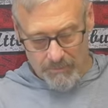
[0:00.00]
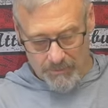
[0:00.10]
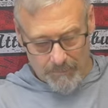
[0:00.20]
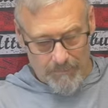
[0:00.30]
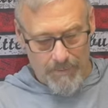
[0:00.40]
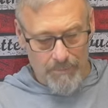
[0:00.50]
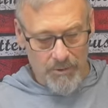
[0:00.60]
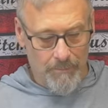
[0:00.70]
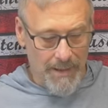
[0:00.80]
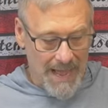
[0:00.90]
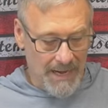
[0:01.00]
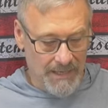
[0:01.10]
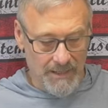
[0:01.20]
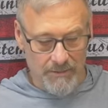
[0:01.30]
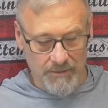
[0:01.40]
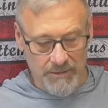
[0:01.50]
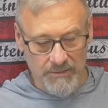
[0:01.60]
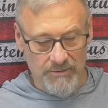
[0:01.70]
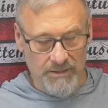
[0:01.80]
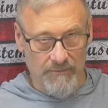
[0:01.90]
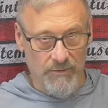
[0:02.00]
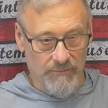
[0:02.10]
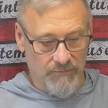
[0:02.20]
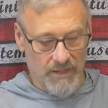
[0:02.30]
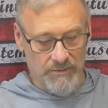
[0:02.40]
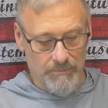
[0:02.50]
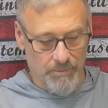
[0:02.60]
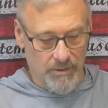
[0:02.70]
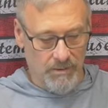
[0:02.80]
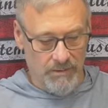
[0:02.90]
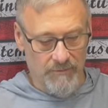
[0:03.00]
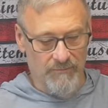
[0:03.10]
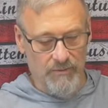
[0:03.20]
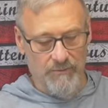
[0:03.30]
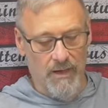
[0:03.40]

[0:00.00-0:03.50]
your your bag here it doesn't give you the flexibility of your,